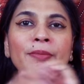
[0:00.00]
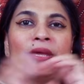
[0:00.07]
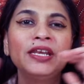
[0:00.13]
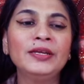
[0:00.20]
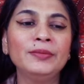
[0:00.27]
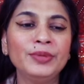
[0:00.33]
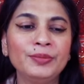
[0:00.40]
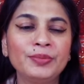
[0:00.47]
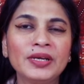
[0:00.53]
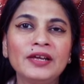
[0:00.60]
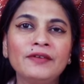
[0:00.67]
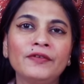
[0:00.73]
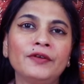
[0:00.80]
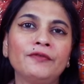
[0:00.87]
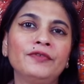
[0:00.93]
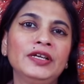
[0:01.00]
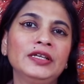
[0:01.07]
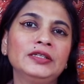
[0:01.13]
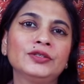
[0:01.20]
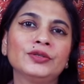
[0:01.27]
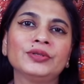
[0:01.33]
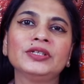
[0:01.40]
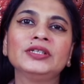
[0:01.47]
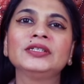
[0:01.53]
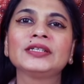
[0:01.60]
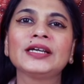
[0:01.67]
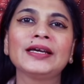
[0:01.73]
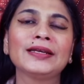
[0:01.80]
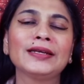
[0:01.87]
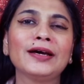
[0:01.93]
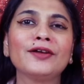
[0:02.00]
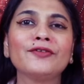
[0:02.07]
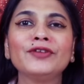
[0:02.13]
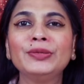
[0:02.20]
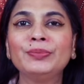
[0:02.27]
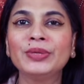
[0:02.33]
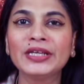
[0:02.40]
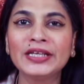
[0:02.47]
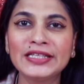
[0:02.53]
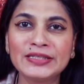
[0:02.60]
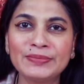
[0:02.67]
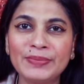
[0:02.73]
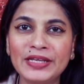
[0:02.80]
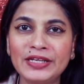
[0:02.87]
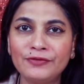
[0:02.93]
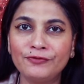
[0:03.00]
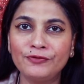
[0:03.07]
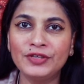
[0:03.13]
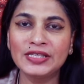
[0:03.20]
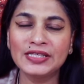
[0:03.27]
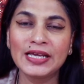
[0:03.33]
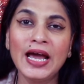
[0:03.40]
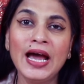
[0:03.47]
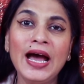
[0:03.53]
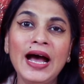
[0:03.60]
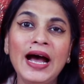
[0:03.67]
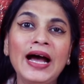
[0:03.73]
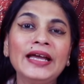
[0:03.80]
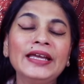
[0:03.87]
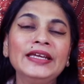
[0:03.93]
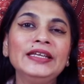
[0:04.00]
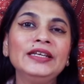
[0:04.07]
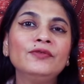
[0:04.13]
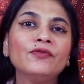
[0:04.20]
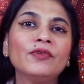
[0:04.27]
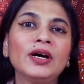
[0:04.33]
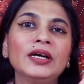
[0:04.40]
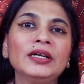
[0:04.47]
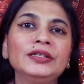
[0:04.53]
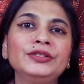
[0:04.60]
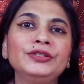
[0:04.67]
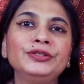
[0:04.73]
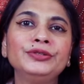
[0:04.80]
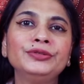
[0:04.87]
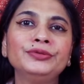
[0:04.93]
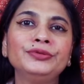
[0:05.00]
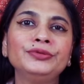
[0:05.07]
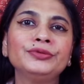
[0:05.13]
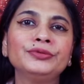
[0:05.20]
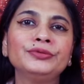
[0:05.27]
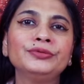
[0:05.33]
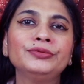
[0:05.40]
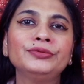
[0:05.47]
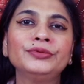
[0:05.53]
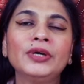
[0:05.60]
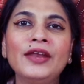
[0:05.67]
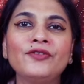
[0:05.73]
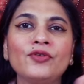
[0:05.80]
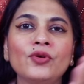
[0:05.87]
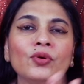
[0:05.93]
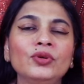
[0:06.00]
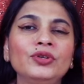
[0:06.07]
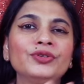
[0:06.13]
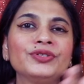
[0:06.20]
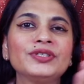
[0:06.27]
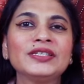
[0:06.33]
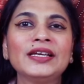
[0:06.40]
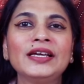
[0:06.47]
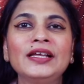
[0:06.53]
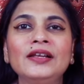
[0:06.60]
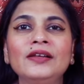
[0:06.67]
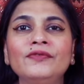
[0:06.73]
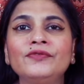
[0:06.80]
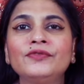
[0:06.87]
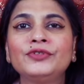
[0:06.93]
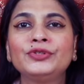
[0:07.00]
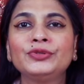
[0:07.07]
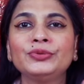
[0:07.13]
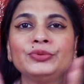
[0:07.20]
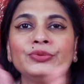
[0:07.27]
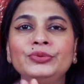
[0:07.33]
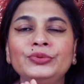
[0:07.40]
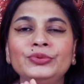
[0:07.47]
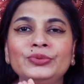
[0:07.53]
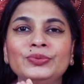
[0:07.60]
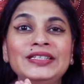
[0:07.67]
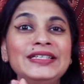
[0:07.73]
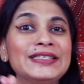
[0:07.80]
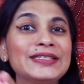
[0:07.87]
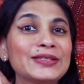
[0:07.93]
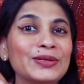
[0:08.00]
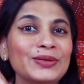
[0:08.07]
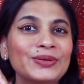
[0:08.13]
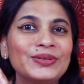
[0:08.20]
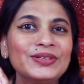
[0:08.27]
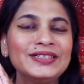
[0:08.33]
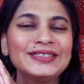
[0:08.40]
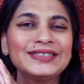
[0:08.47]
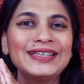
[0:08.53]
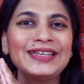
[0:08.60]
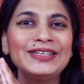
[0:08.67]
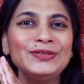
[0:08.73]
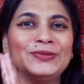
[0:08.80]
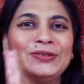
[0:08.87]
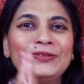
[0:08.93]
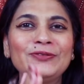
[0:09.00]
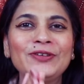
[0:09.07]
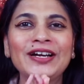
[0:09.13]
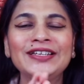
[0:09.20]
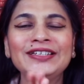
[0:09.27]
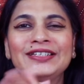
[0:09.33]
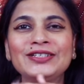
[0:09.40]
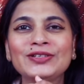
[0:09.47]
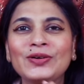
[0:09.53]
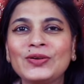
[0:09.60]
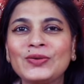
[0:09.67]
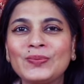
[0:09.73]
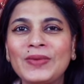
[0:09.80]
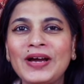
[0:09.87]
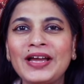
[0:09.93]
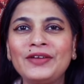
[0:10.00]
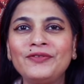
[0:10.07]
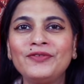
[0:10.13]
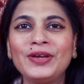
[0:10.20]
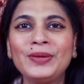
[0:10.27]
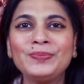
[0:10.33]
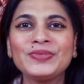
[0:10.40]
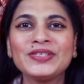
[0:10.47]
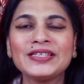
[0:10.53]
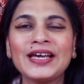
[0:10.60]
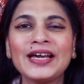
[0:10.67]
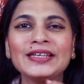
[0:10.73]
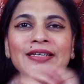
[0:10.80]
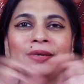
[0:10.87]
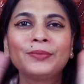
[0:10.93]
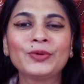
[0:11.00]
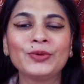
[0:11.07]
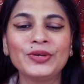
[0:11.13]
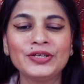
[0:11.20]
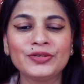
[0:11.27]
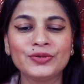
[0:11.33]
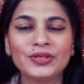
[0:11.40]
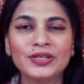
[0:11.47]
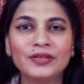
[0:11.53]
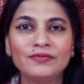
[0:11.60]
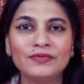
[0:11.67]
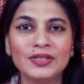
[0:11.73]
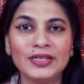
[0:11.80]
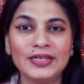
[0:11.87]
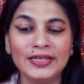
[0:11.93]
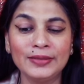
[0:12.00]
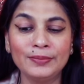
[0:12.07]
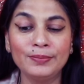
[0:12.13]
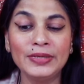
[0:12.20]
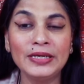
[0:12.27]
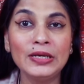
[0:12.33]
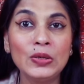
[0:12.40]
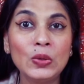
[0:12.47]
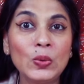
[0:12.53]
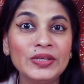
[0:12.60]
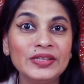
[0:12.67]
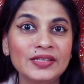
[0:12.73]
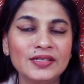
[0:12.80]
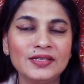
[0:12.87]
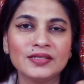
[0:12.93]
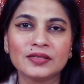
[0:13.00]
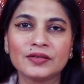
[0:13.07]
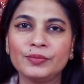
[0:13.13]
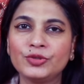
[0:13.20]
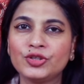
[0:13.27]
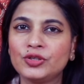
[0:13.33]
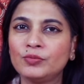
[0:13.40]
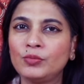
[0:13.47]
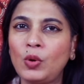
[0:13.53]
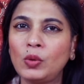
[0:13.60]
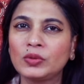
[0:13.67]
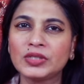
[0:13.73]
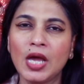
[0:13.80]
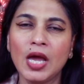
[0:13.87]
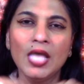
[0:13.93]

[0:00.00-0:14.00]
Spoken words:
many people have availed on it and are reaping its benefits. I invite you to enroll yourself to this course, and you will find it on my website. I'm going to give the link below in the description box.